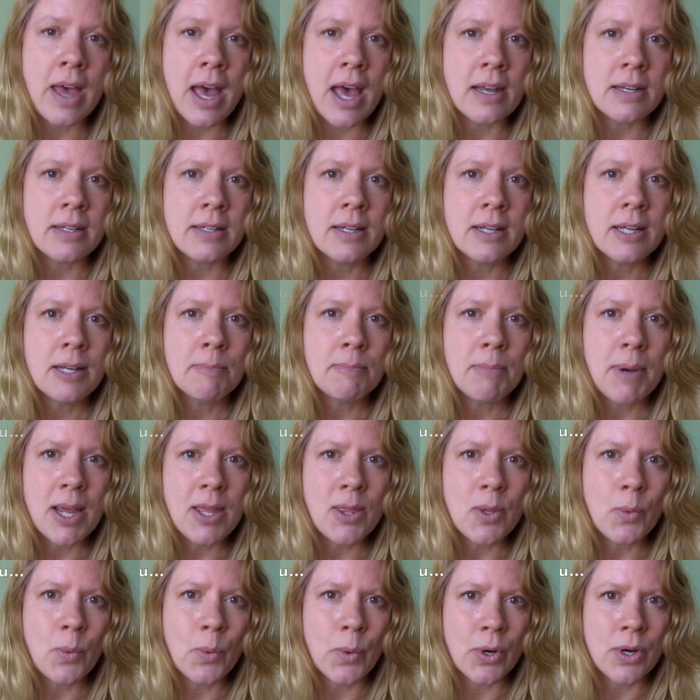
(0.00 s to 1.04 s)
that by
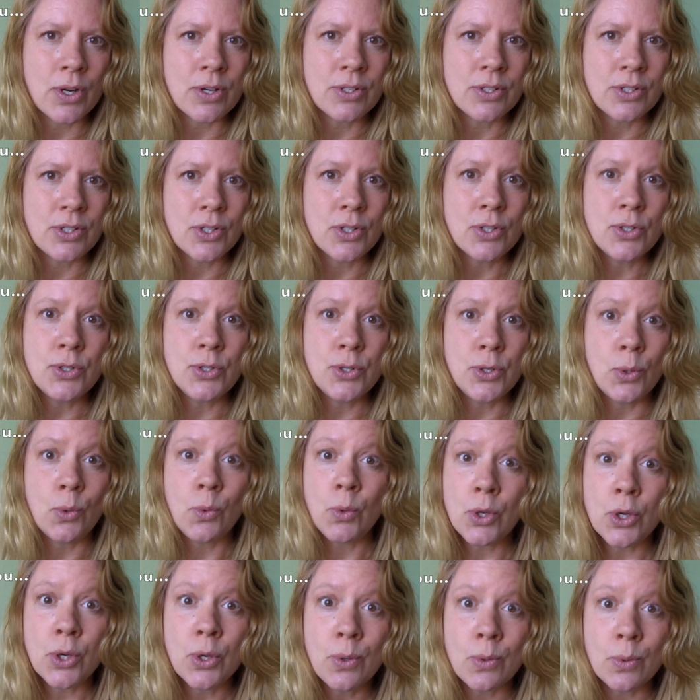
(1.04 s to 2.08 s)
the words, do
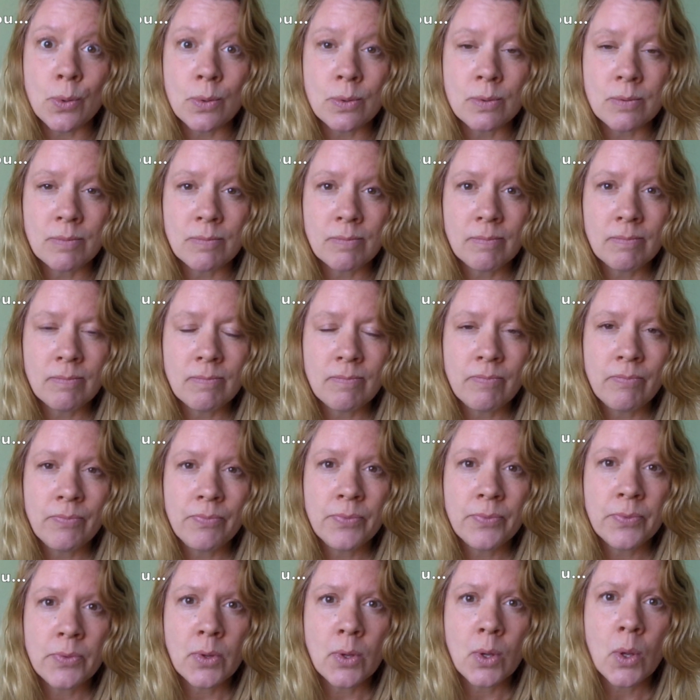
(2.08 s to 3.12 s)
you.
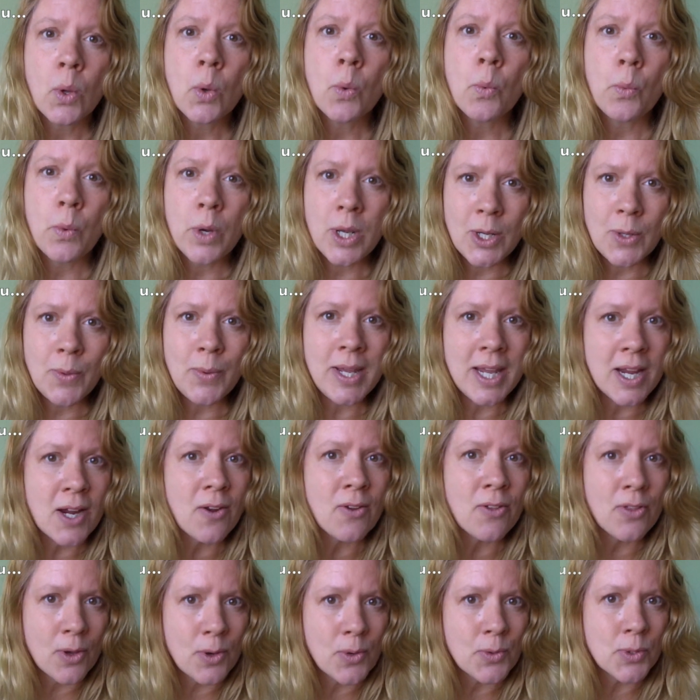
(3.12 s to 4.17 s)
When you
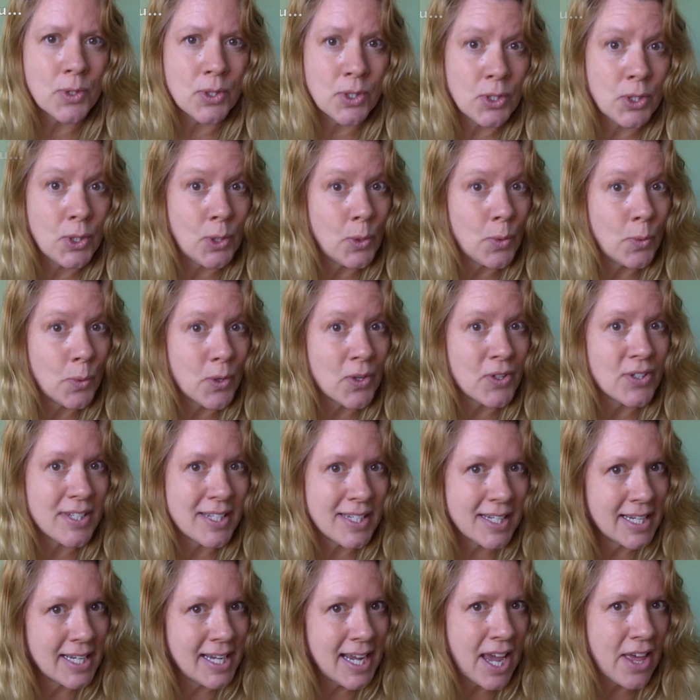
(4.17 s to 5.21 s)
hear those two words
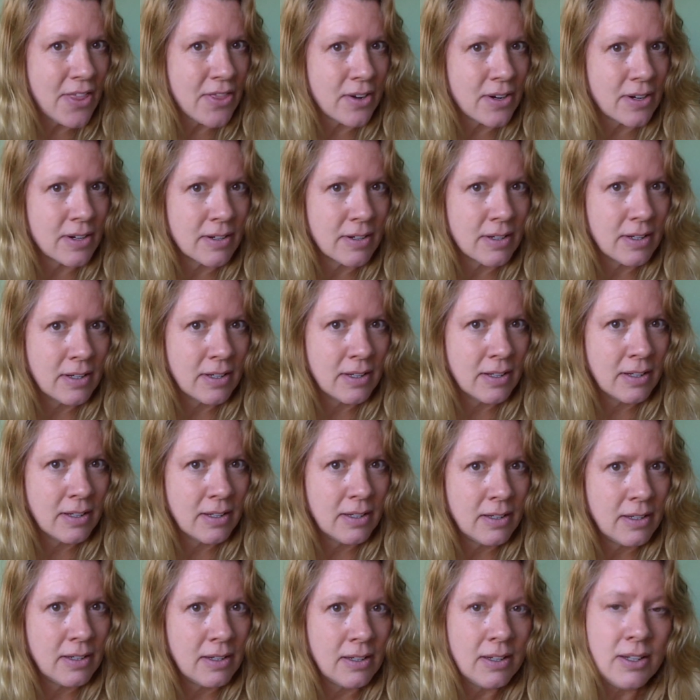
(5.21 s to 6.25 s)
together,
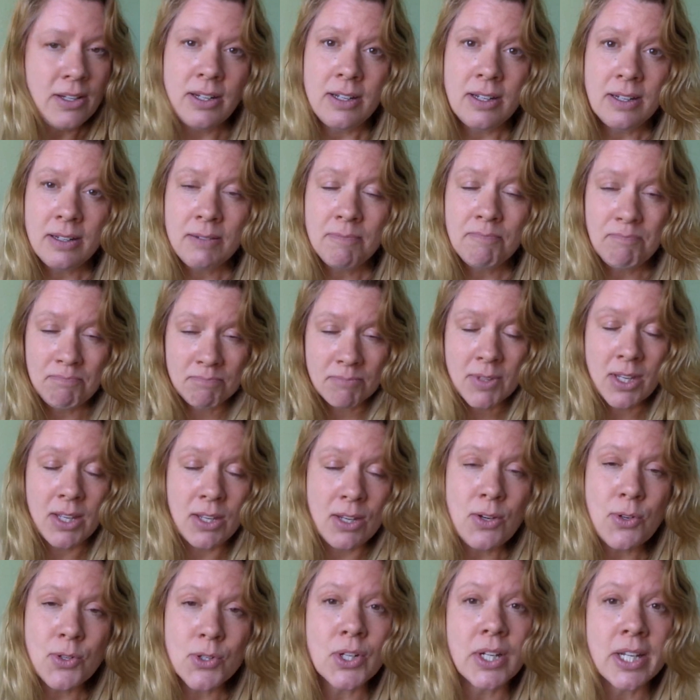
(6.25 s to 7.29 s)

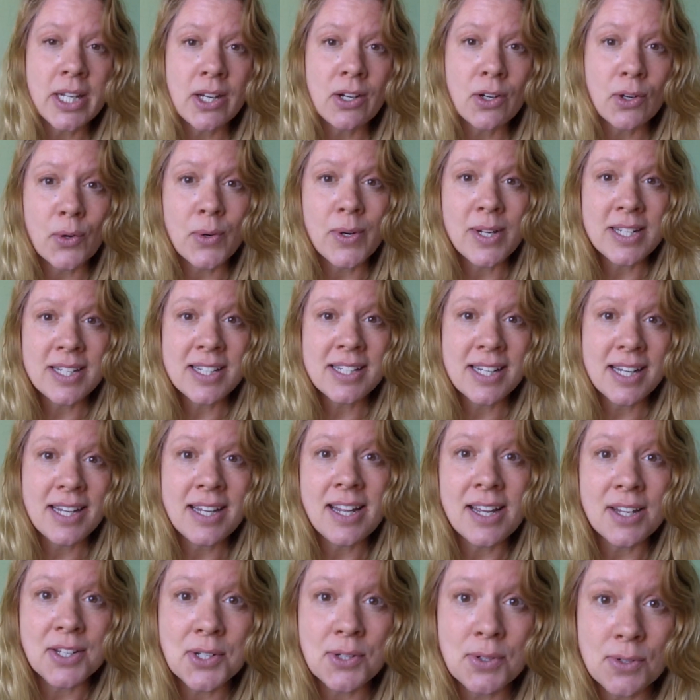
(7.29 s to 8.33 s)
usually you're going to say
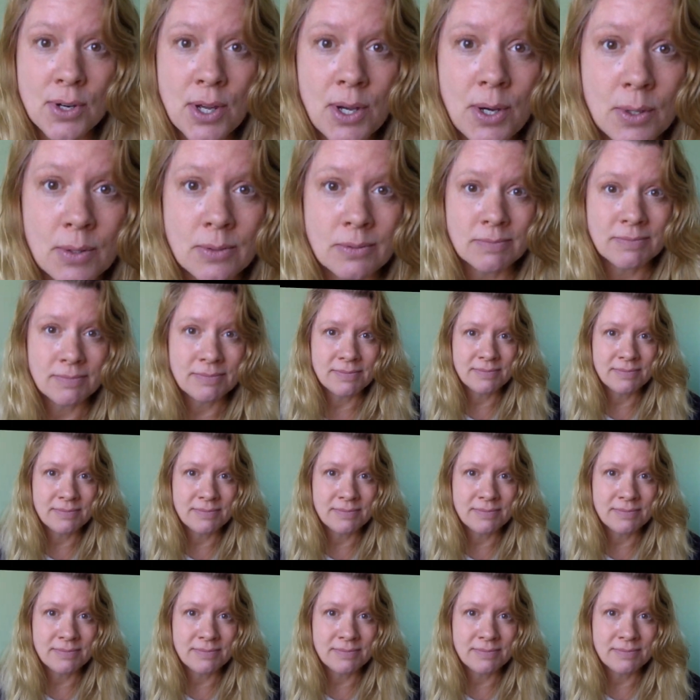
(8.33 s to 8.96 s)
yes or no.